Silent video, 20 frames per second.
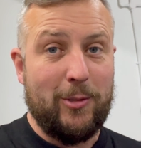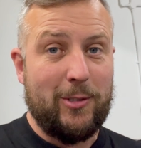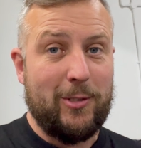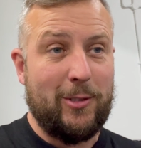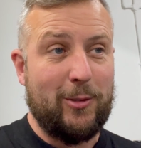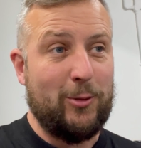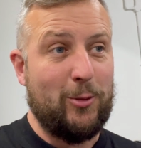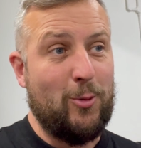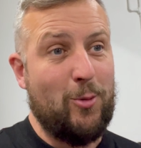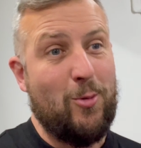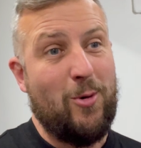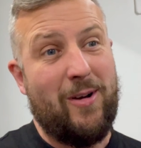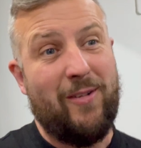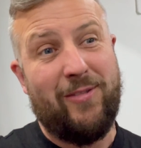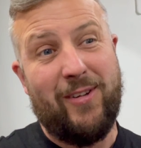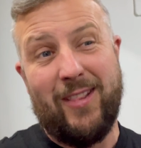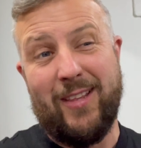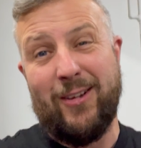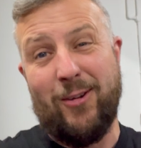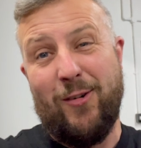So I
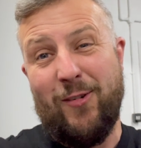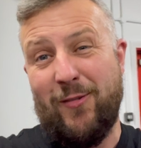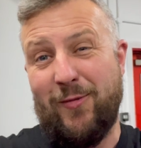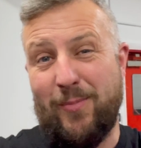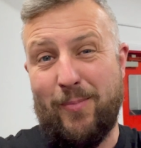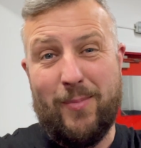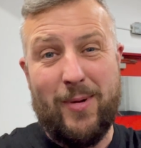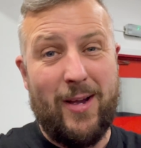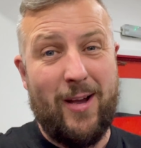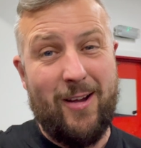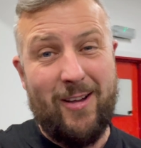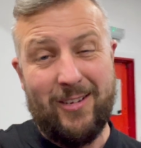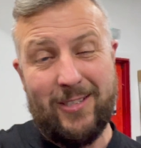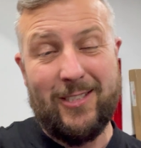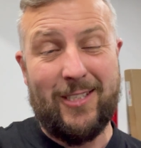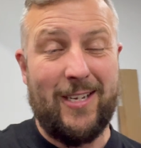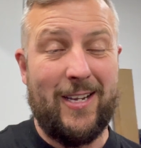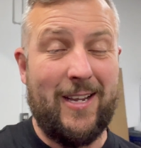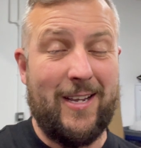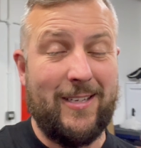finally got off my
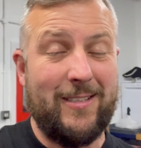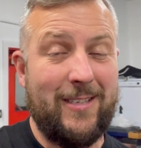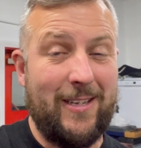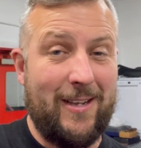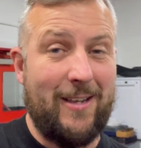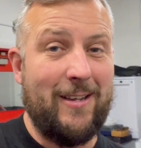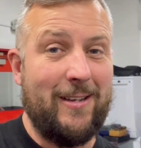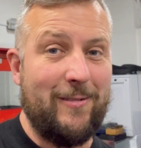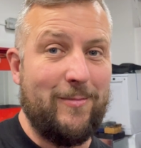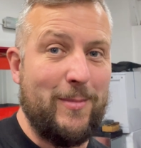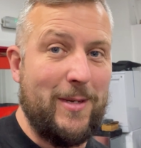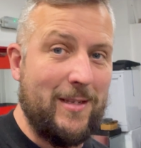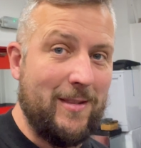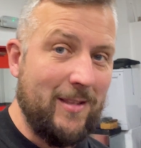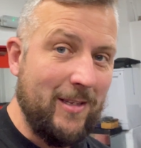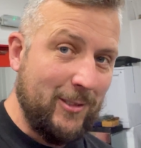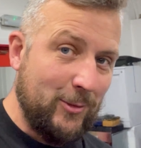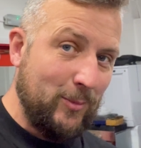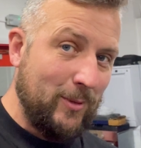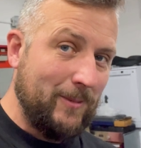arse and I have made
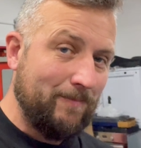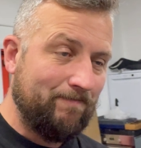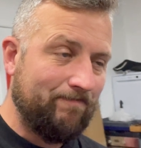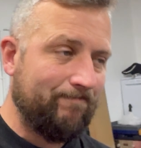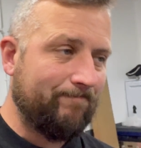this one.